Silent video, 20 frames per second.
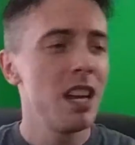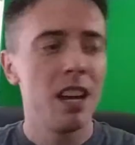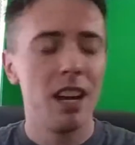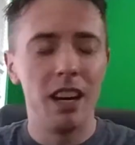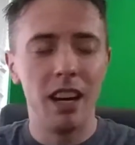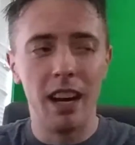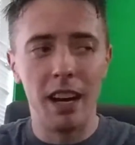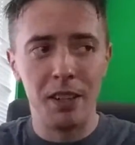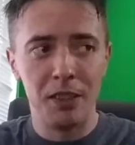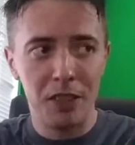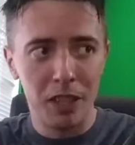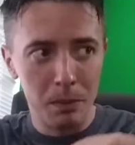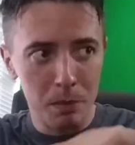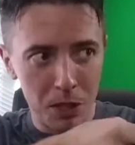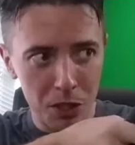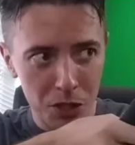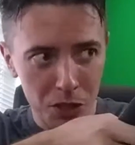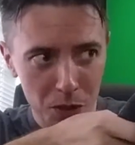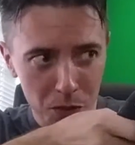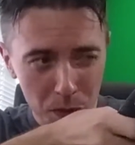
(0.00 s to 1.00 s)
You're going to be
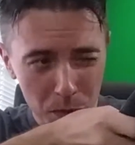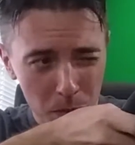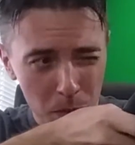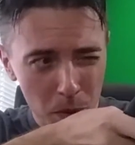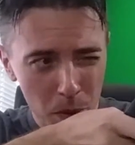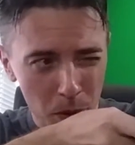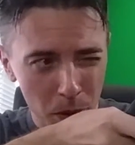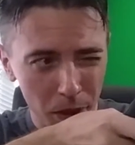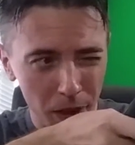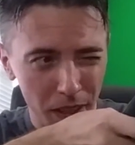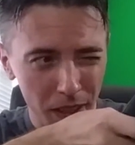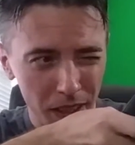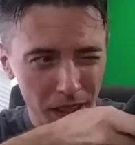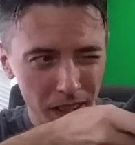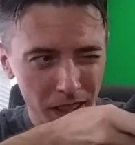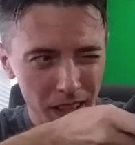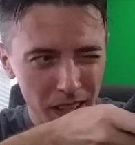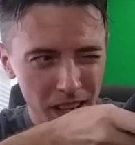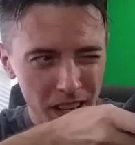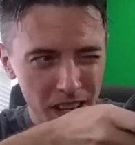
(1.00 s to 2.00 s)

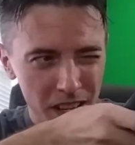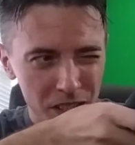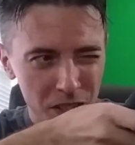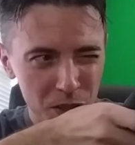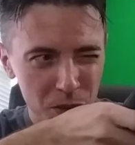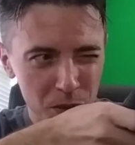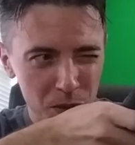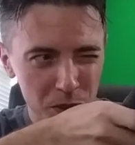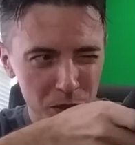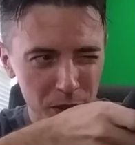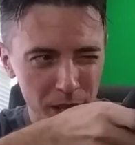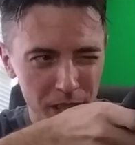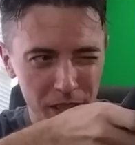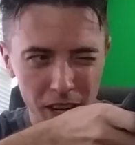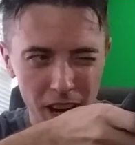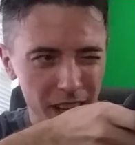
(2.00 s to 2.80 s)
shooting straighter.